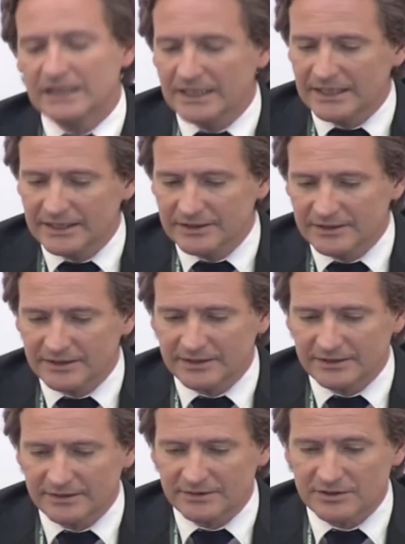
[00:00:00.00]
And
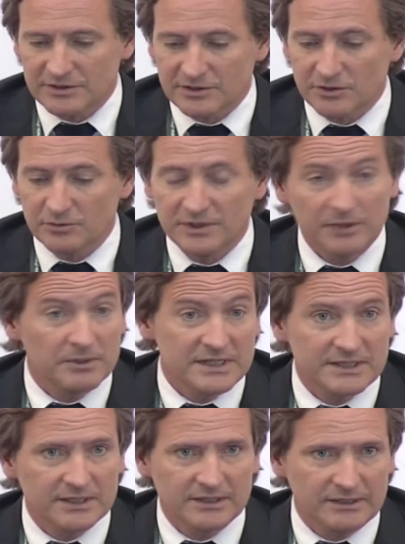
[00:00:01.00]
so there
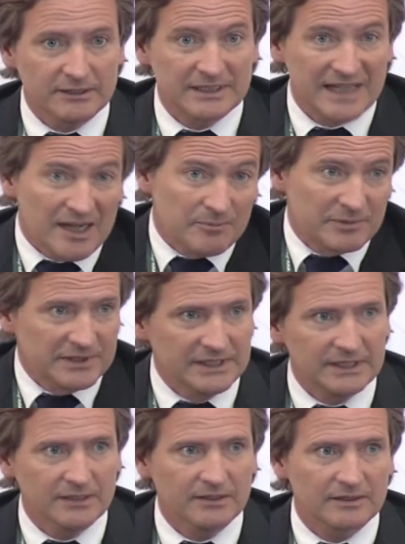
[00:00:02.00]
is a gap
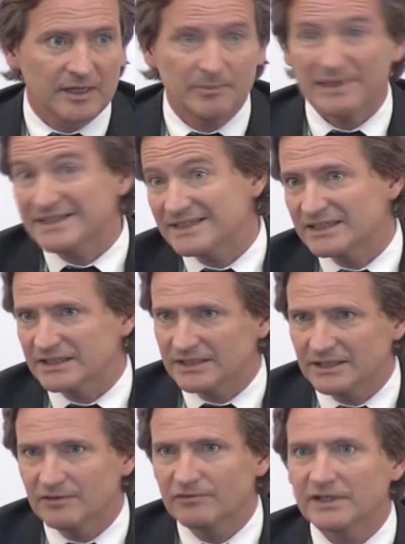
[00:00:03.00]
in capacity,
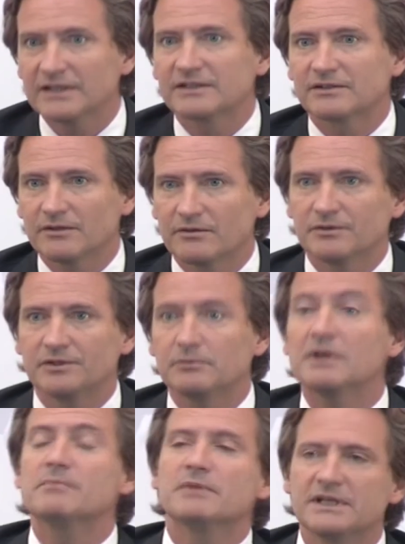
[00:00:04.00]
in fact, or there
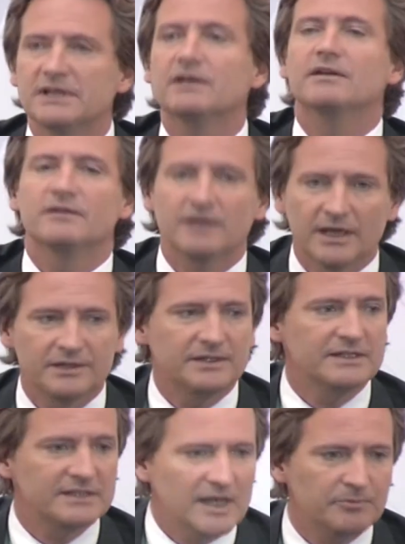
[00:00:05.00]
will be, and
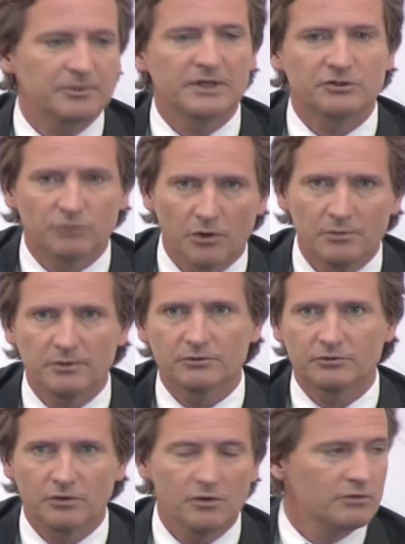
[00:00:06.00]
this gap will
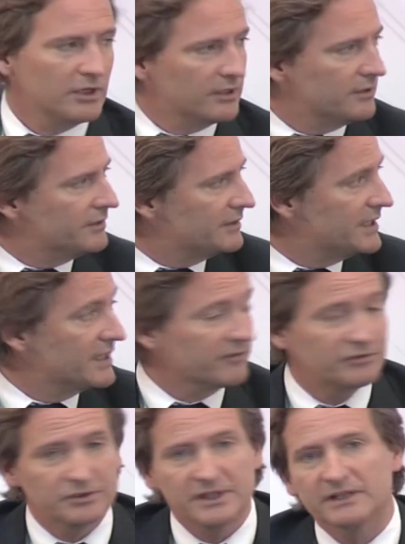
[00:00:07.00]
grow year
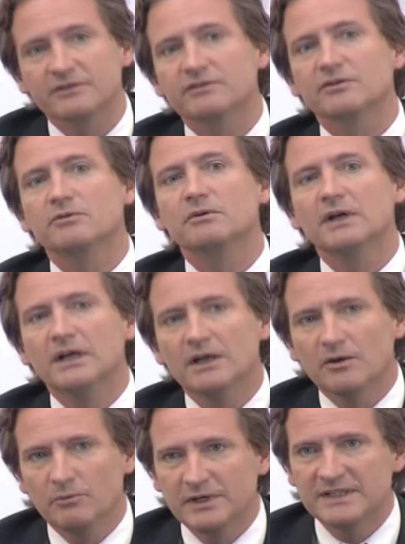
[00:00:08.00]
after year. So
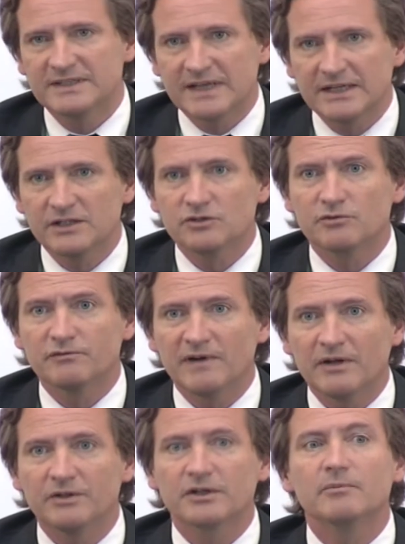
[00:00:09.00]
we decided to
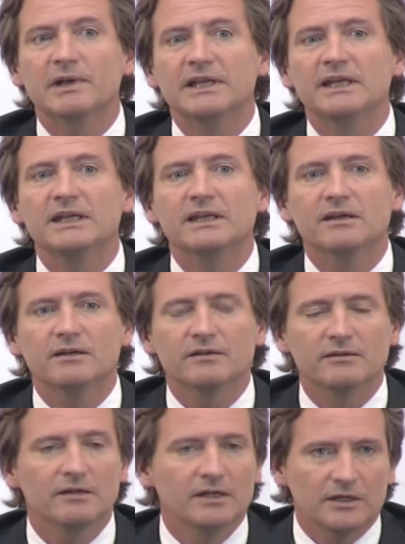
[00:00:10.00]
found a company
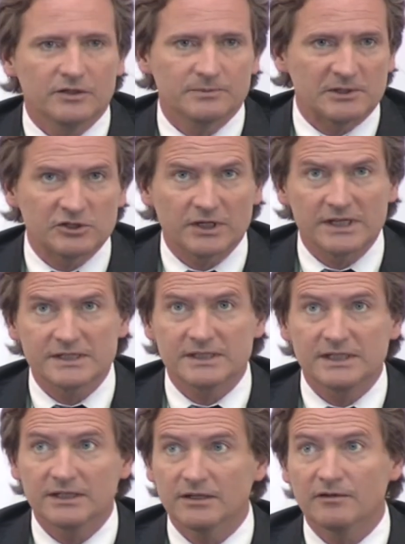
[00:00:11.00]
specialized
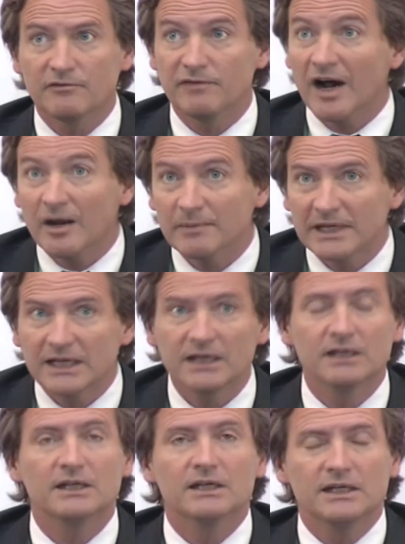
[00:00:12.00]
in farming,
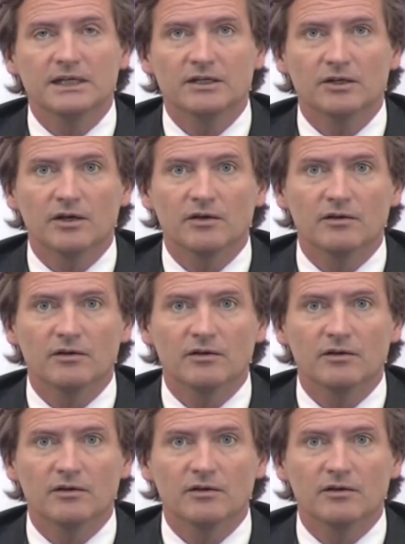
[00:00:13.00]
in